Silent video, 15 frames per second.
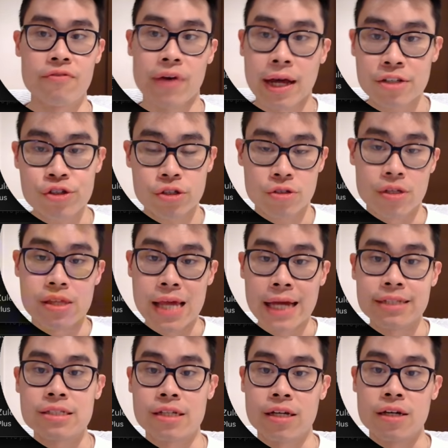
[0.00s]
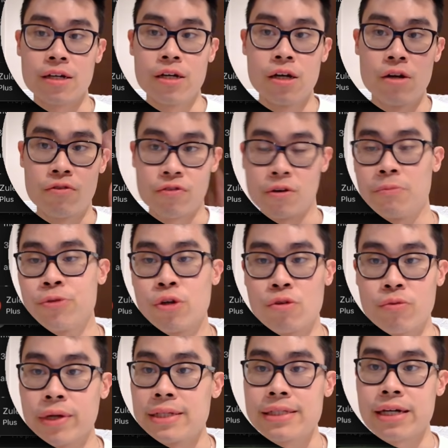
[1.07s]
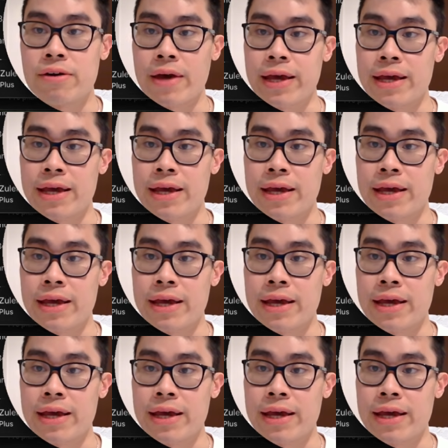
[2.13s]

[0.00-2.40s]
fetch the data from your Retell